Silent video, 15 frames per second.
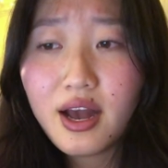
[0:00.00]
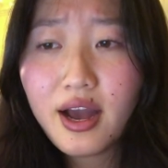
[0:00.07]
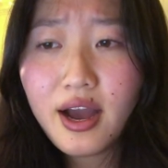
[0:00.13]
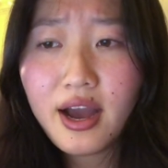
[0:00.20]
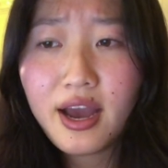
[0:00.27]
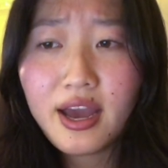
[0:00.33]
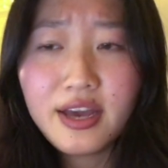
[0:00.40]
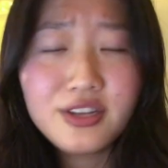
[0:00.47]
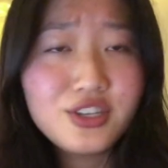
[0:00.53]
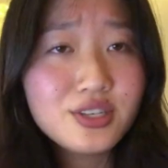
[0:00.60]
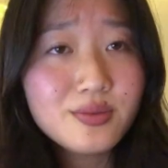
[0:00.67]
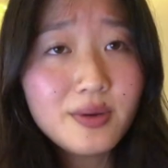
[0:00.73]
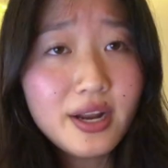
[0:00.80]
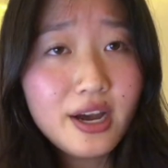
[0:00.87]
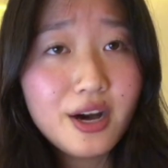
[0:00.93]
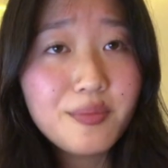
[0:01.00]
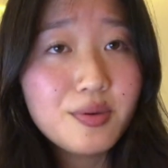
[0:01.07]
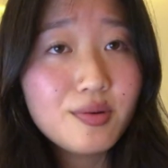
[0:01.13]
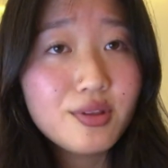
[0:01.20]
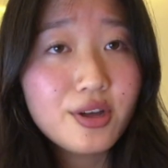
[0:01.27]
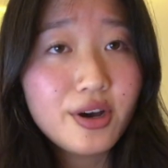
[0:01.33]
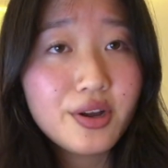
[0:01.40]
I just want to help you
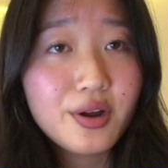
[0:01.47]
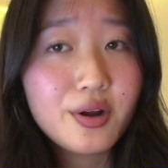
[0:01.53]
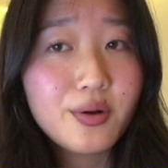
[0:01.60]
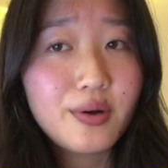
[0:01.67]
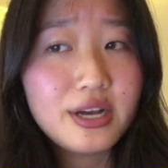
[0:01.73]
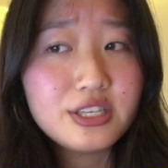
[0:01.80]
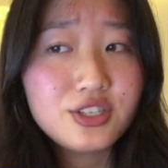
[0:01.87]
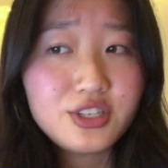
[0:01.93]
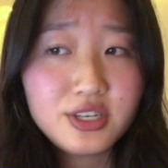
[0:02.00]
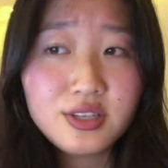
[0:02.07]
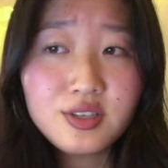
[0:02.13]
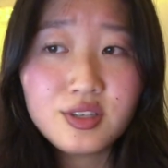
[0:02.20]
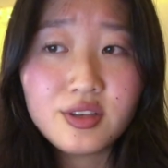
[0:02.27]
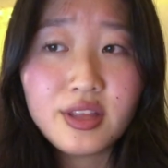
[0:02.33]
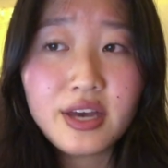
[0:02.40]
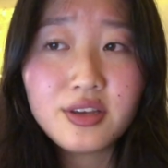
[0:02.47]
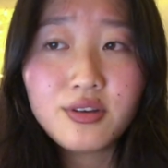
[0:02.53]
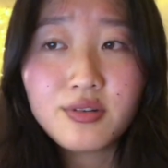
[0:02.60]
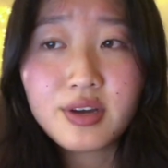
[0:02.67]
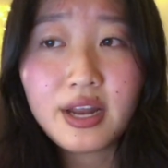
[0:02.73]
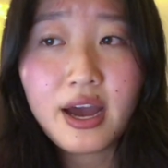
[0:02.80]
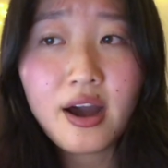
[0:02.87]
with all your questions so that you
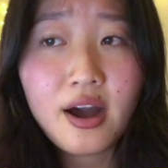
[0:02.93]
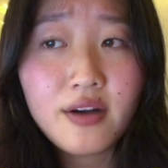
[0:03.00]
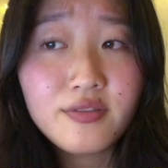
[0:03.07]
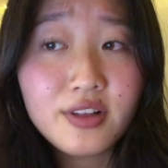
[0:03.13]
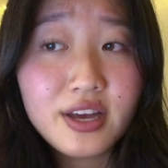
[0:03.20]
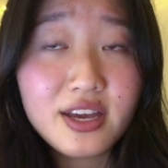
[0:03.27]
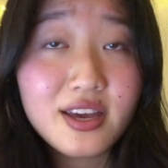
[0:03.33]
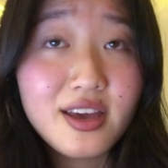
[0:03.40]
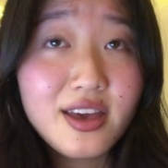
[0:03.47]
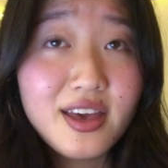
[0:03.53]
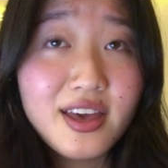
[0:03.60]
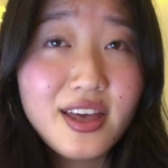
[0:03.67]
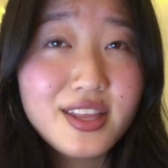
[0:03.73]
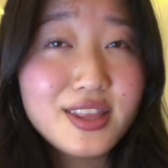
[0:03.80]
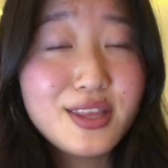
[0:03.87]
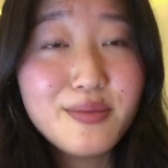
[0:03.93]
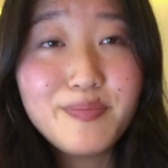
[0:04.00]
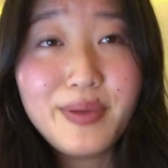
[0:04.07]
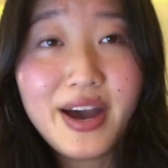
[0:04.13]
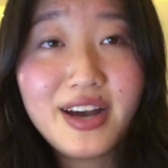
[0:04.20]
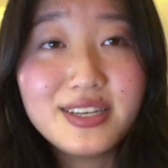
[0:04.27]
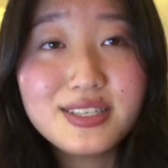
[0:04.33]
could have like the
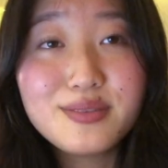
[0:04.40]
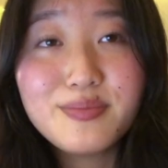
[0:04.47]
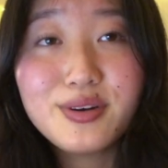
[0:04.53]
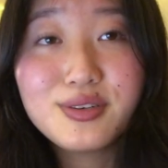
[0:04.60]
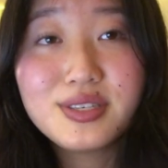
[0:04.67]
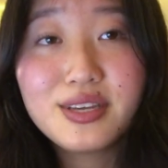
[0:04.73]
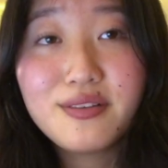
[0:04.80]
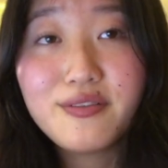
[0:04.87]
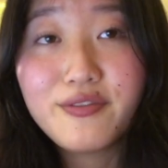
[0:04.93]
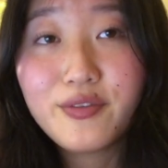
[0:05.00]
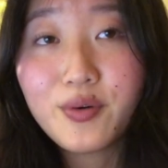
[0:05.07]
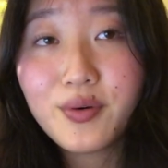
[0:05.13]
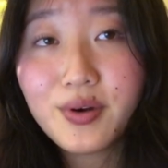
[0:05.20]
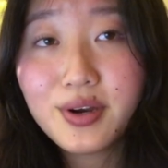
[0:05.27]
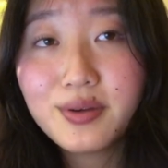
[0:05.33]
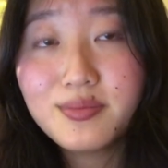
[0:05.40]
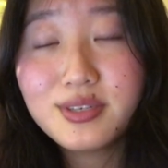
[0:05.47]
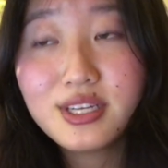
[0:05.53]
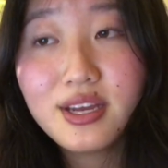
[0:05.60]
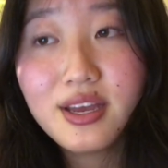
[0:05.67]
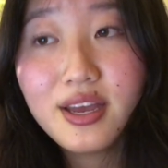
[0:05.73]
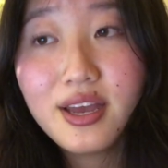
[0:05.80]
best, most informed
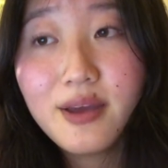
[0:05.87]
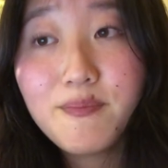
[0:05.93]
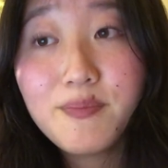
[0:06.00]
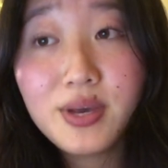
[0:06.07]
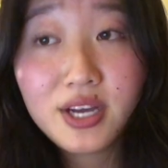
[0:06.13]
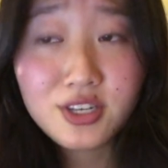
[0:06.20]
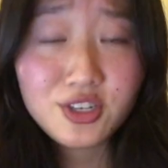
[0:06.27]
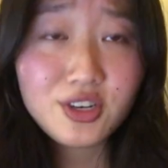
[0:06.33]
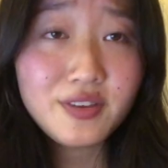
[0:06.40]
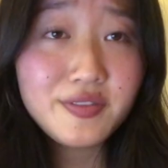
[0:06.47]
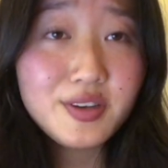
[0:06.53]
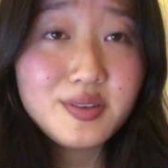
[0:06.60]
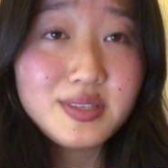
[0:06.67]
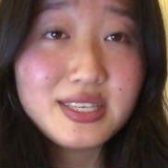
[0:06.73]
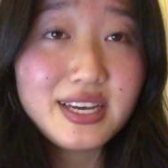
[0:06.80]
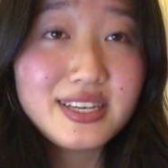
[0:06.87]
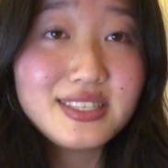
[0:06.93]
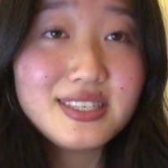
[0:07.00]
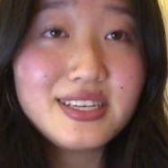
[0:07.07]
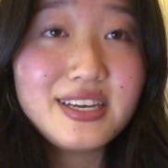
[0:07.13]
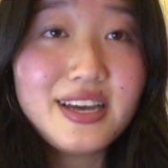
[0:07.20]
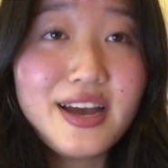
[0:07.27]
picture of
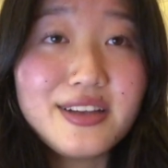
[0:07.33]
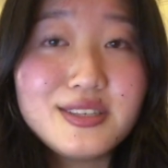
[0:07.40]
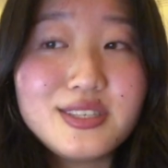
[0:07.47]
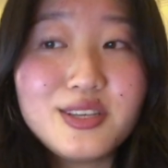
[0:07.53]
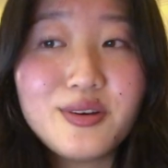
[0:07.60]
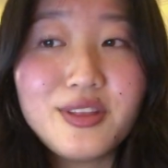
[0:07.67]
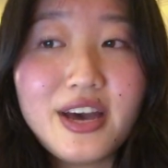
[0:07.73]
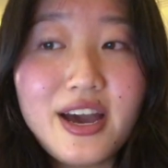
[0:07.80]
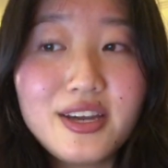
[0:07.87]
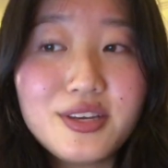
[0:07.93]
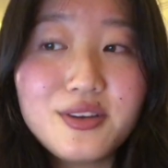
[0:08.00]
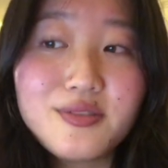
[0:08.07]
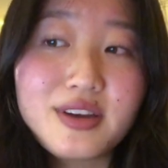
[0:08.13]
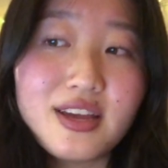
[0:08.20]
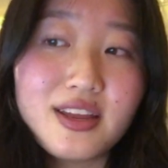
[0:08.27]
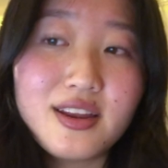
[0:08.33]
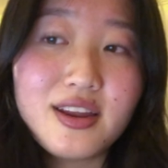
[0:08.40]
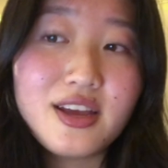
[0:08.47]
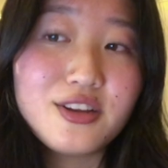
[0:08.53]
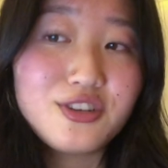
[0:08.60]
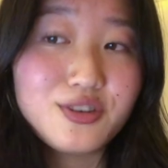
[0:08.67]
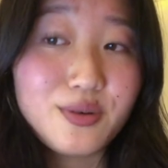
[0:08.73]
UCSD and so that you can
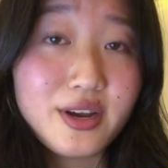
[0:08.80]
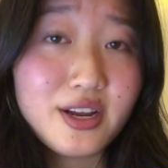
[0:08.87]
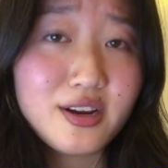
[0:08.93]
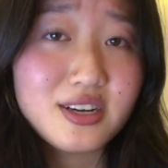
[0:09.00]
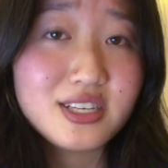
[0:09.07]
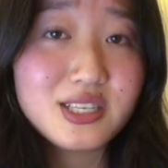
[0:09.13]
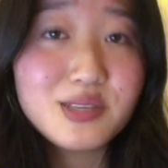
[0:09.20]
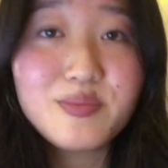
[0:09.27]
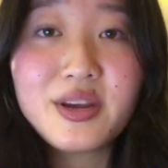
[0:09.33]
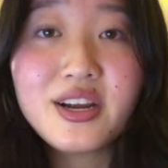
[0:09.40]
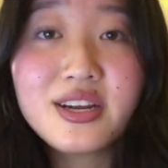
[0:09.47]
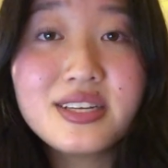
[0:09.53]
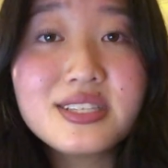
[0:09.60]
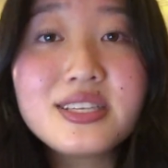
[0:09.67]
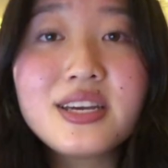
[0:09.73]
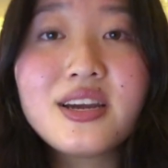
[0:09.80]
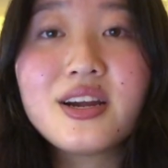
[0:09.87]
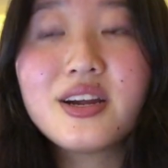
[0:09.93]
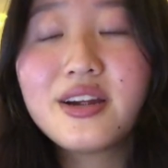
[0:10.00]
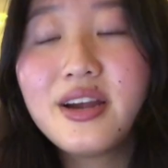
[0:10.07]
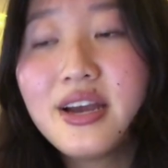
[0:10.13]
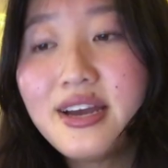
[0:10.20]
enjoy your experience
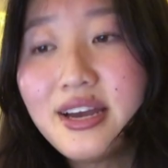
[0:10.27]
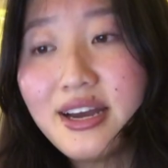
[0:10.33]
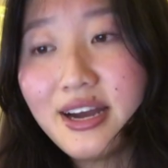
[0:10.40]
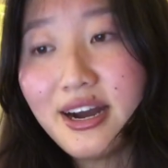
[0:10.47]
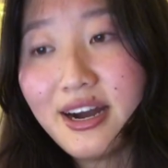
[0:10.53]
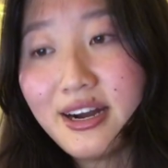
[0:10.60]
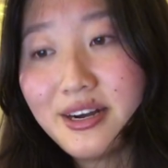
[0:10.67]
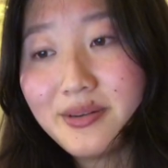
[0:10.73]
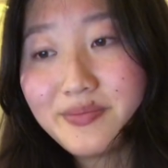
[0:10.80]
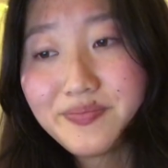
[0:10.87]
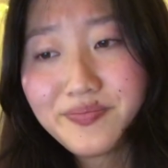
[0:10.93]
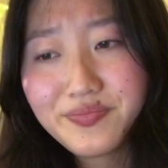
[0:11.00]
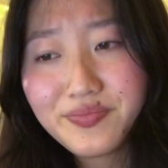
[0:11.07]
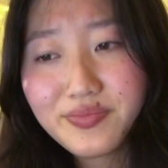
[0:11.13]
here. Um,